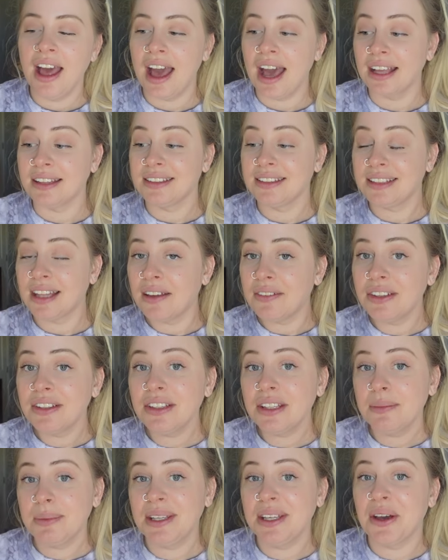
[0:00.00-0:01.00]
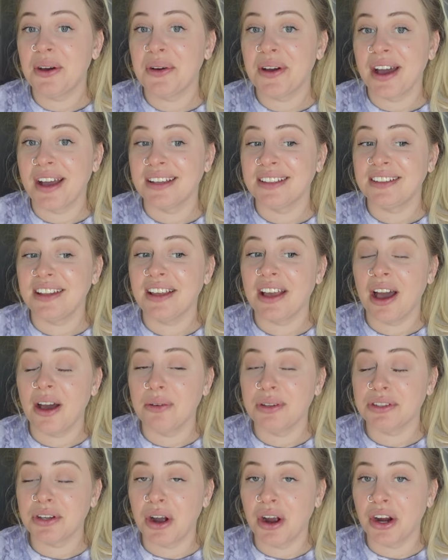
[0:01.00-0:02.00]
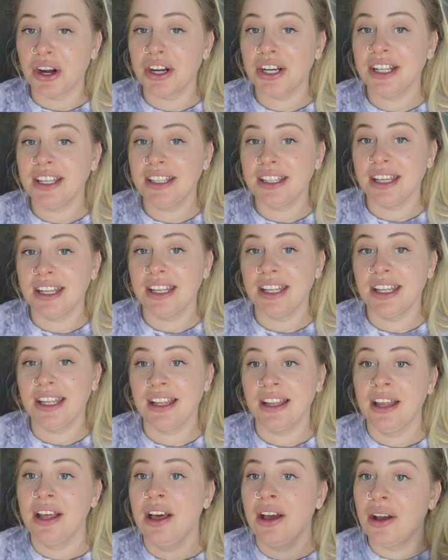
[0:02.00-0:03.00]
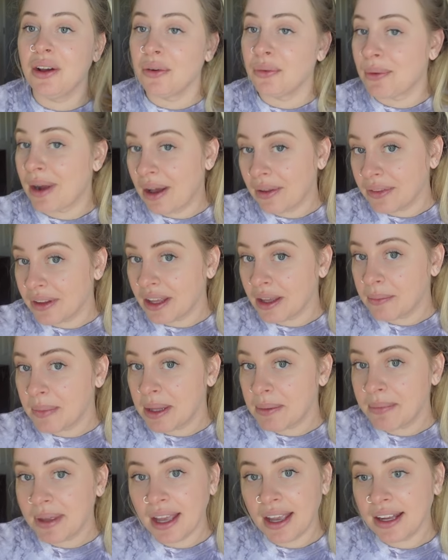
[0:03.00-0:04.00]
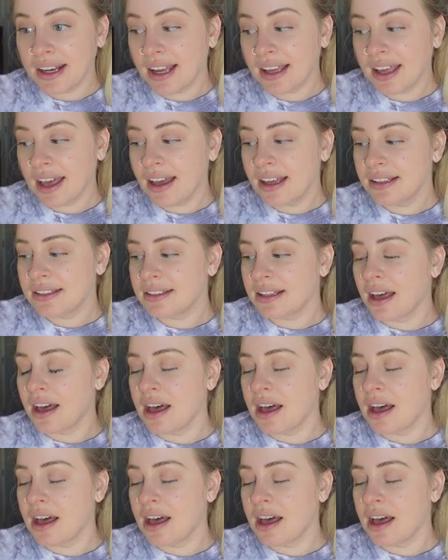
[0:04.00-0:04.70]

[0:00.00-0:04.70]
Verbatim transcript: At 7 DPO, guys, like I was already getting round ligament pain, I guess.